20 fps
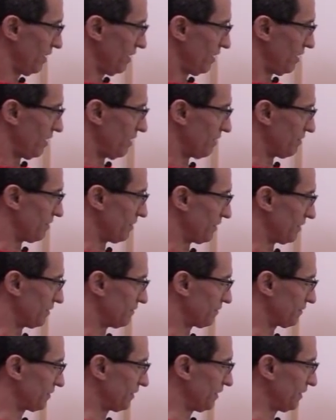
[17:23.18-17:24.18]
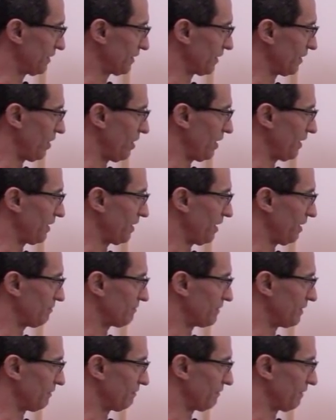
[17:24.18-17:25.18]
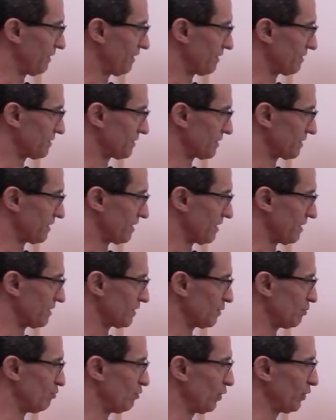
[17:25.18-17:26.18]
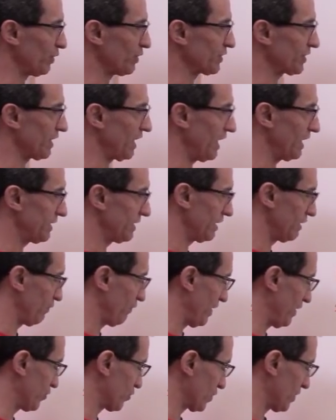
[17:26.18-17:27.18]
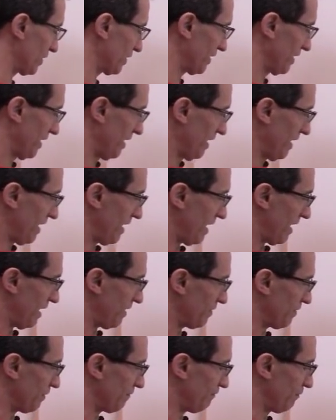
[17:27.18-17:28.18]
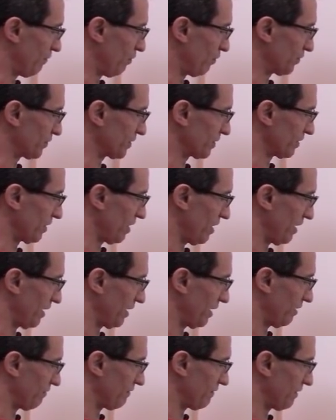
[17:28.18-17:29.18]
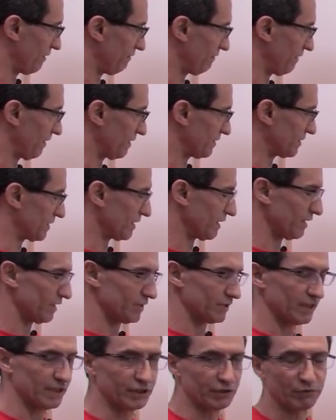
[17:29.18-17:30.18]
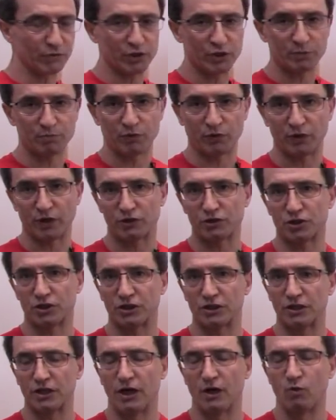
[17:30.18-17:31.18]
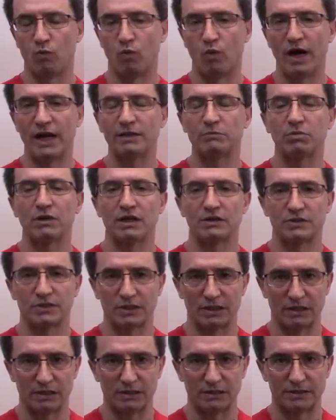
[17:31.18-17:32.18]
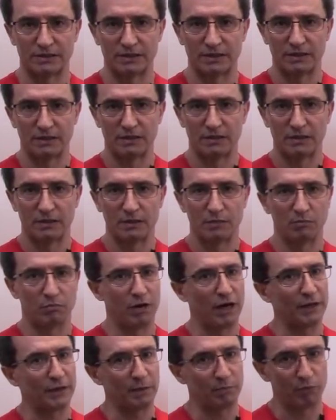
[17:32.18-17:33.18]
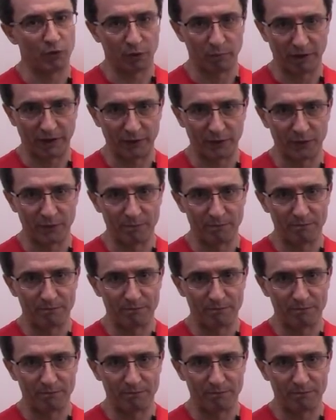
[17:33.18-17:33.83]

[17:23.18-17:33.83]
The third line of defense is monocyte invasion. And the fourth line of defense is increased production of white blood cells by the bone marrow.